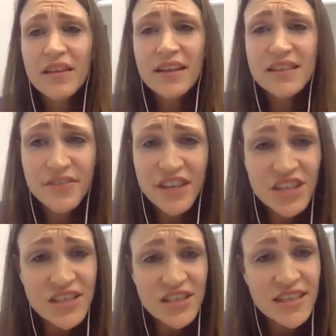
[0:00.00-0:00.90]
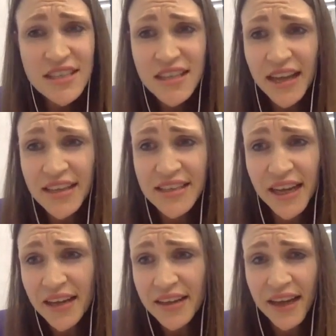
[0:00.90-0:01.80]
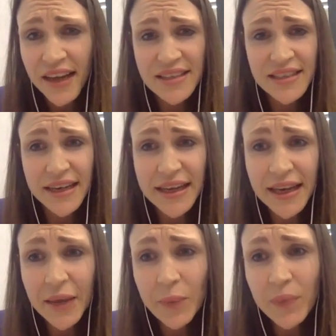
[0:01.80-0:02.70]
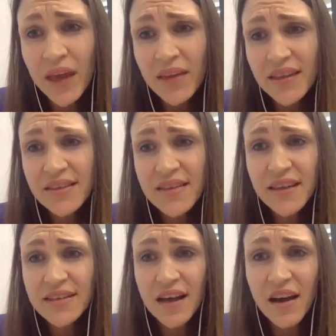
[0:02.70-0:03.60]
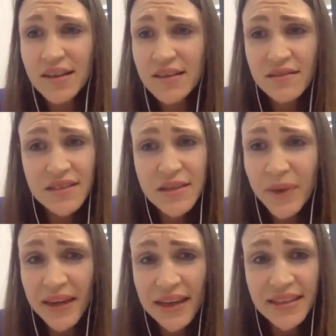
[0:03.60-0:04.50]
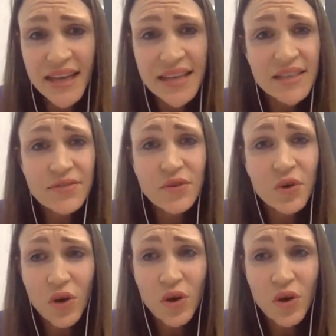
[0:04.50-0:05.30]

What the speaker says: deficiencies like zinc, like selenium. These are things that aren't typically tested for